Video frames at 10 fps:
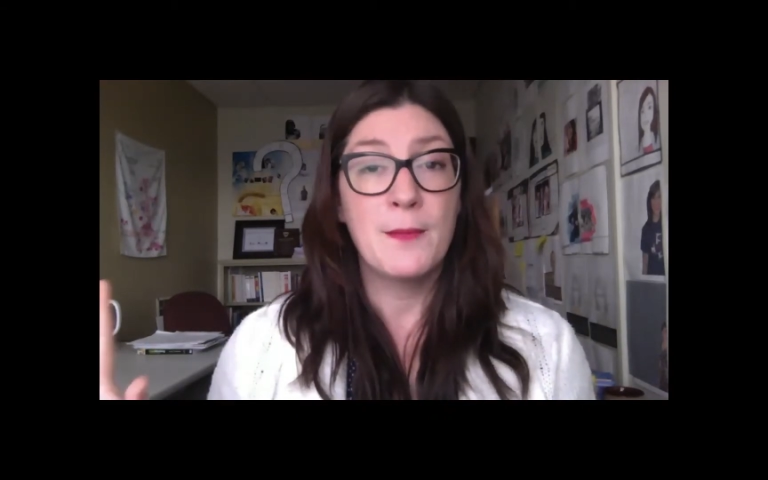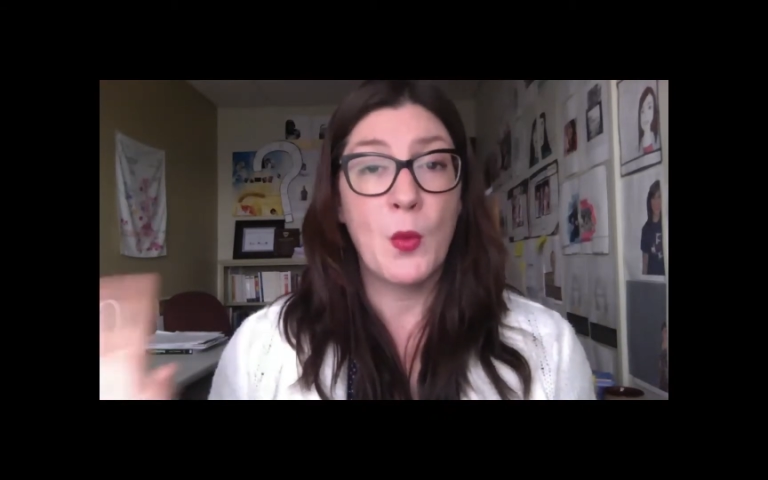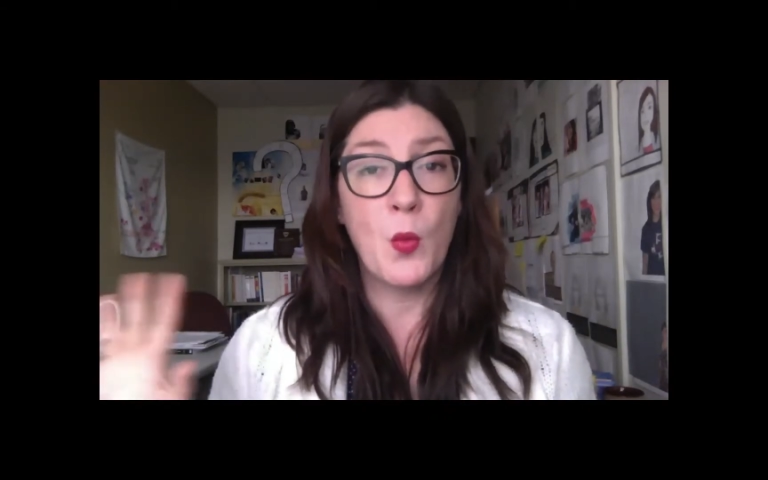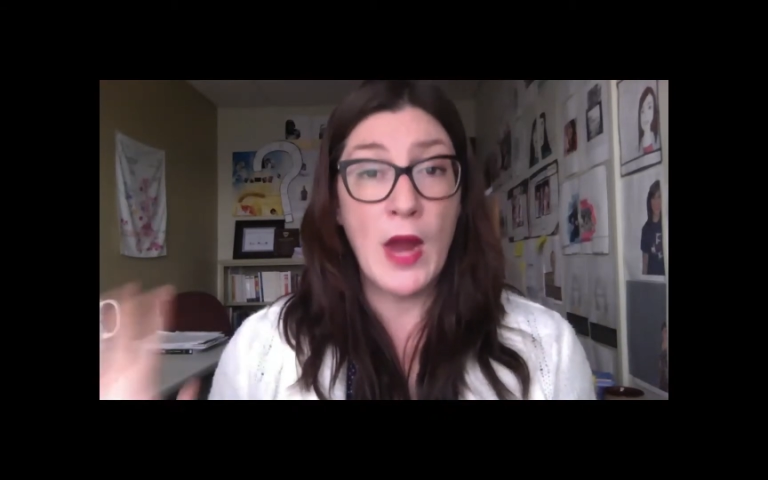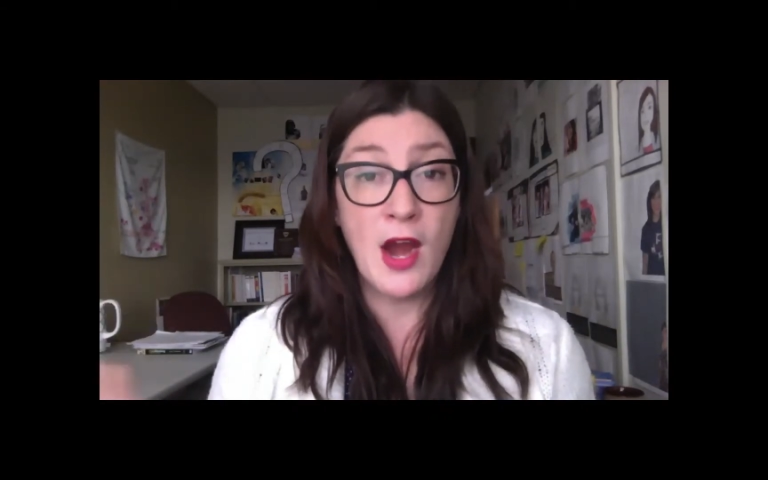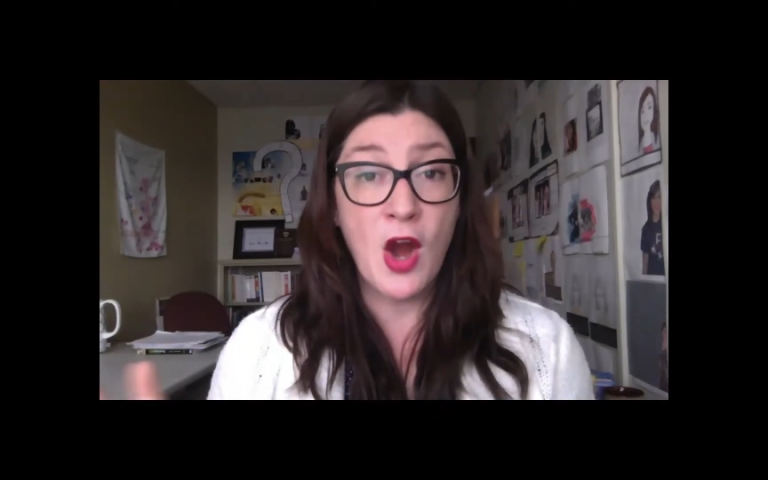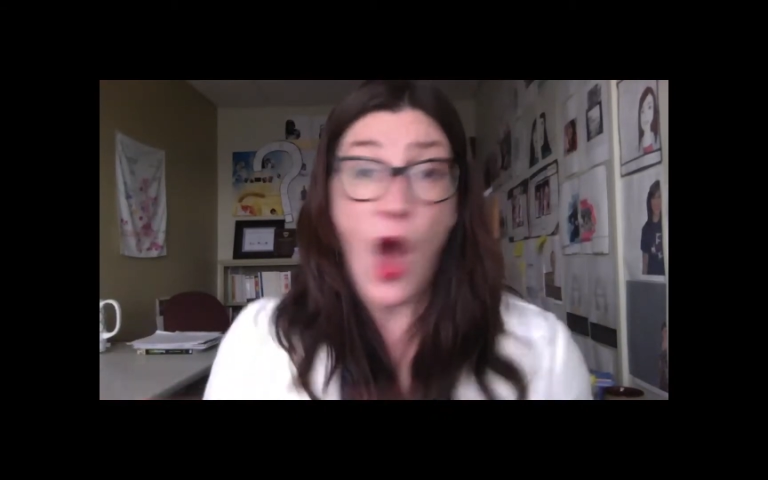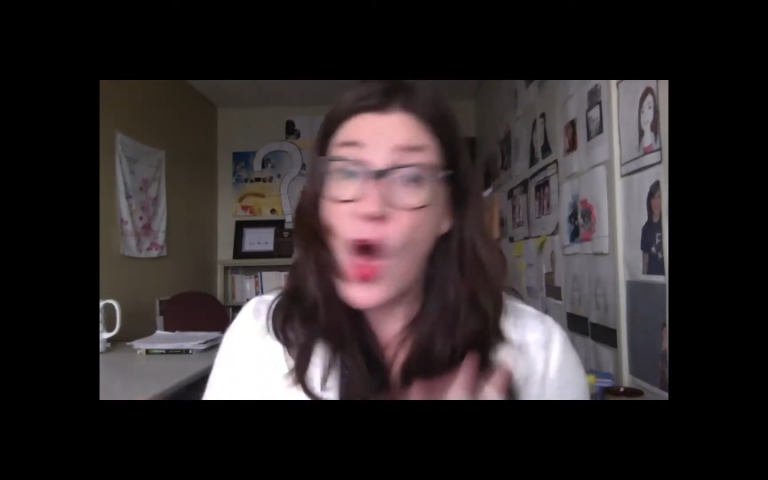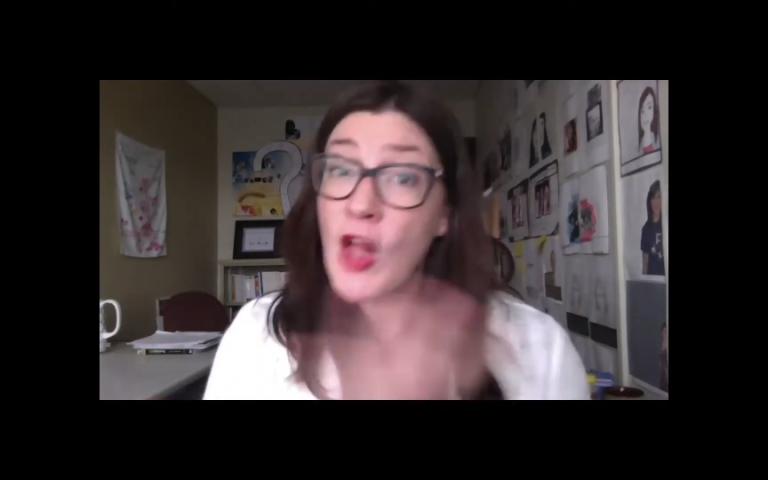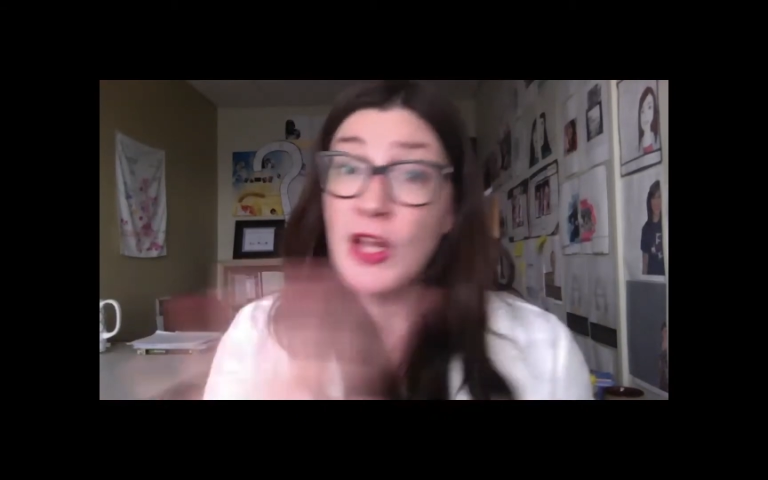Where
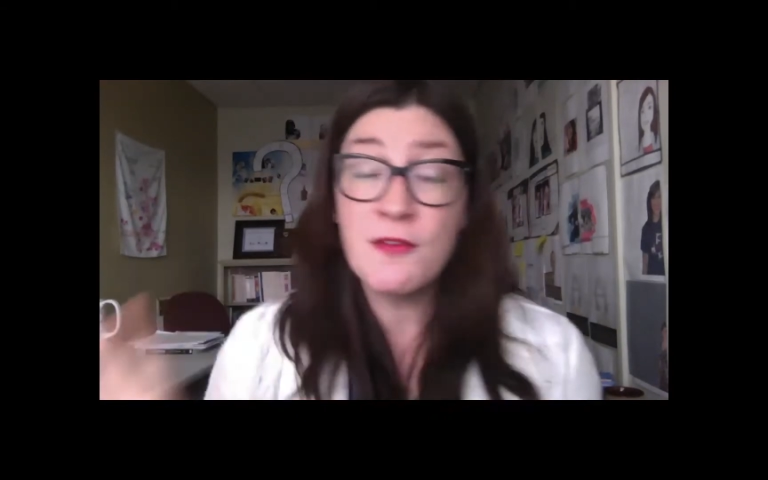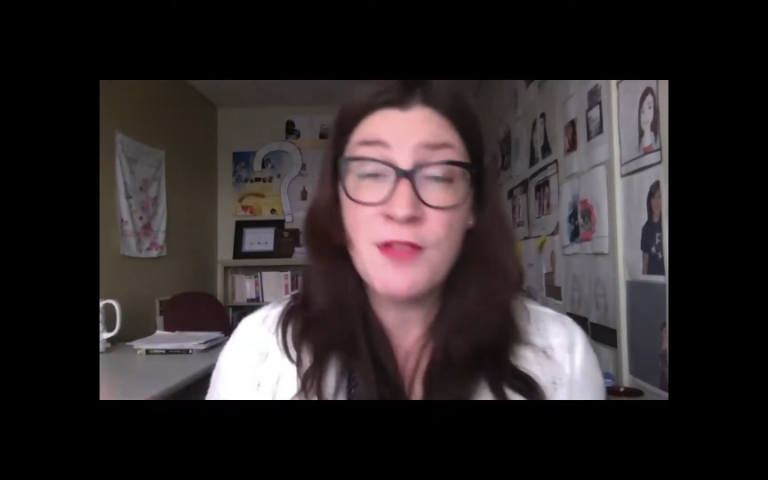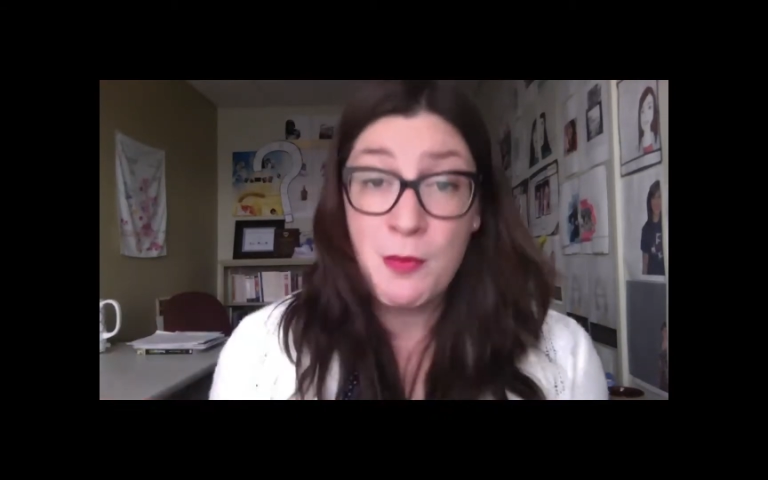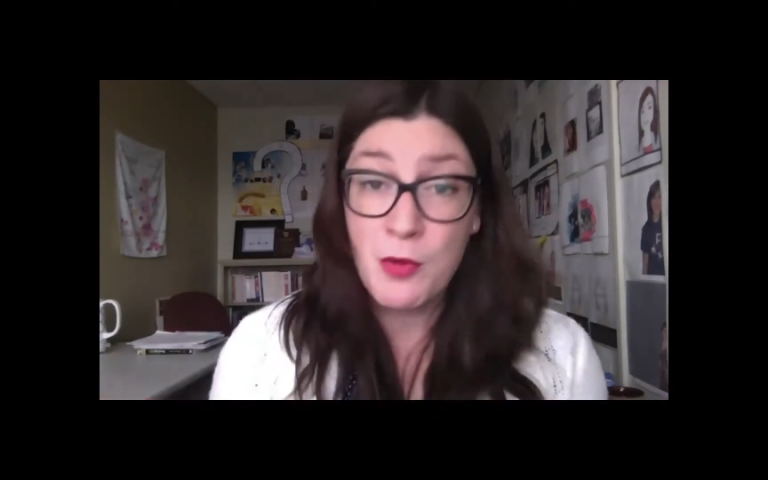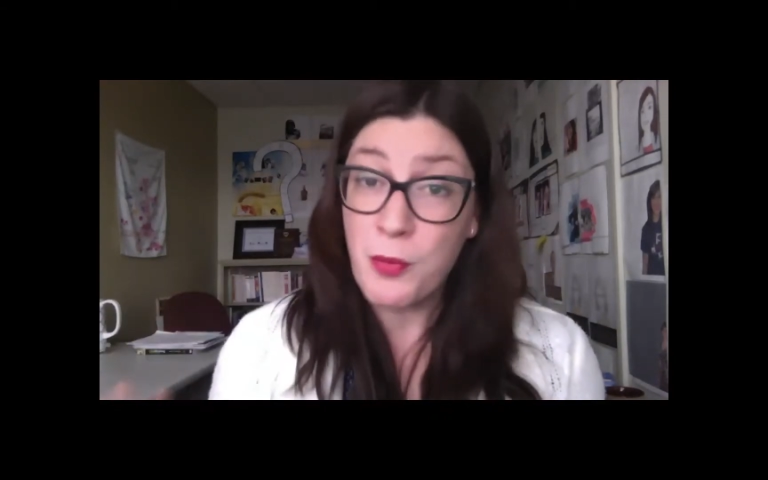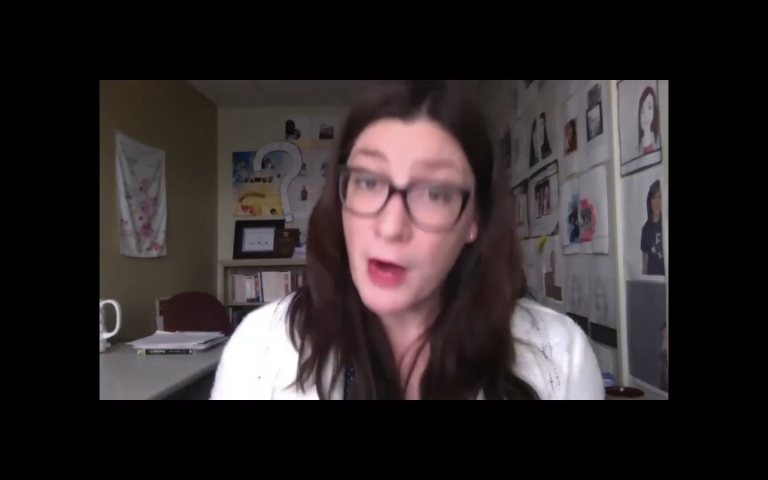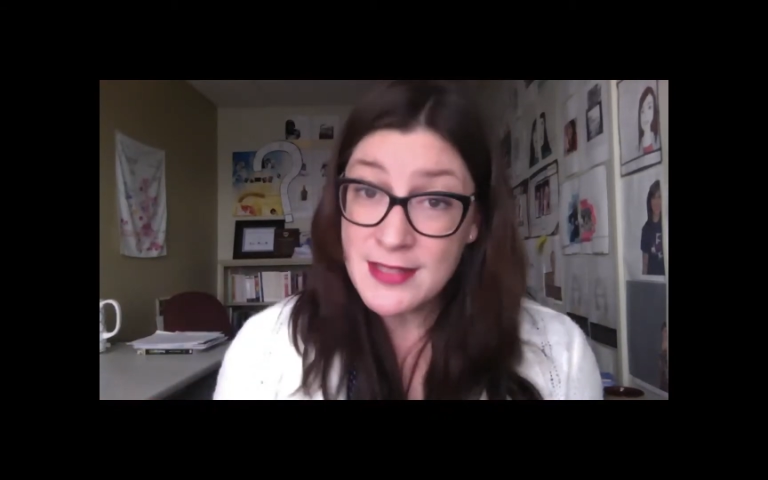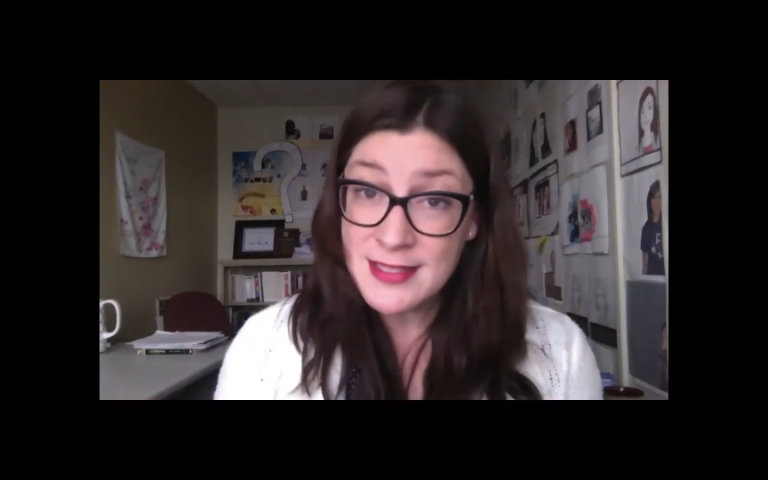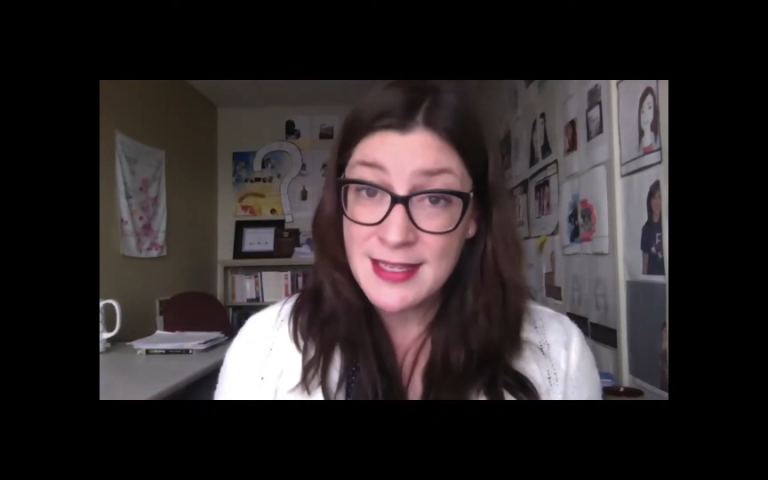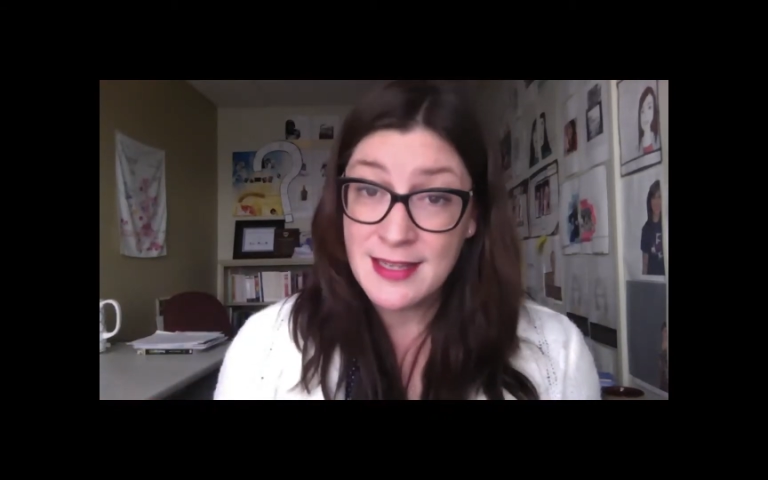all of them were
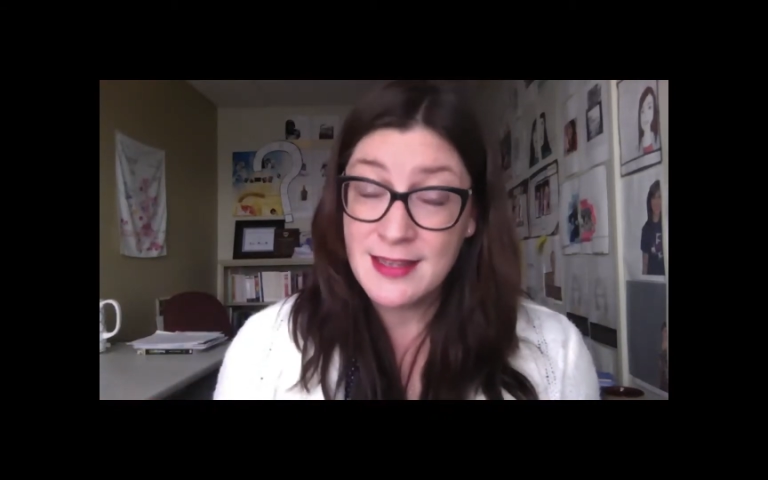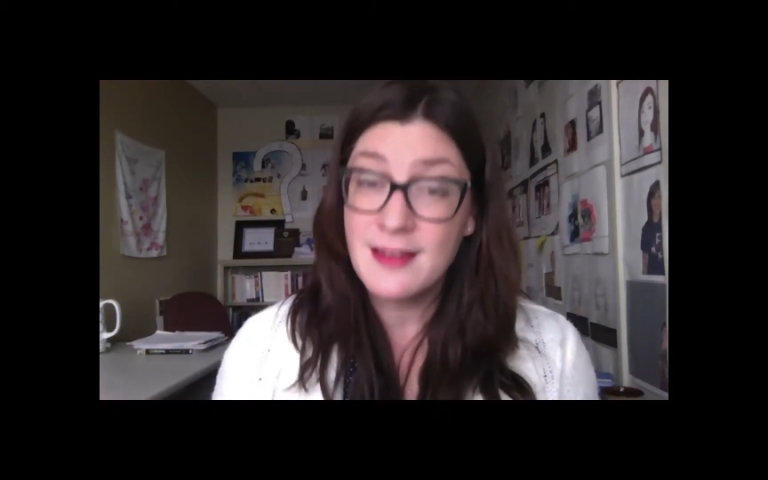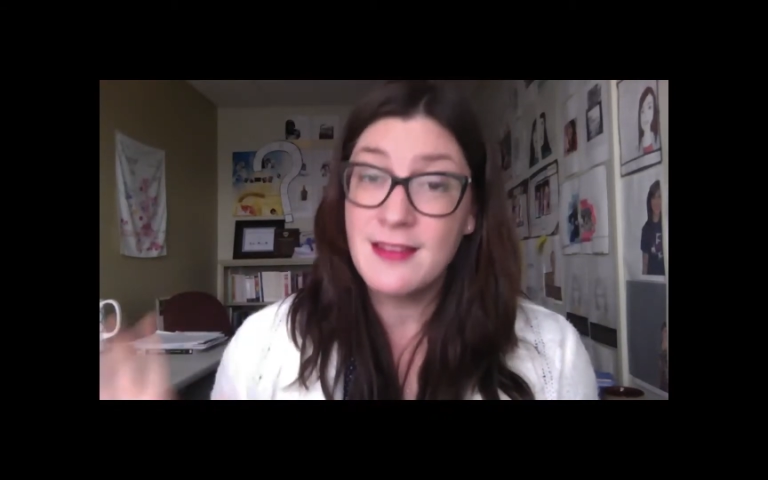present,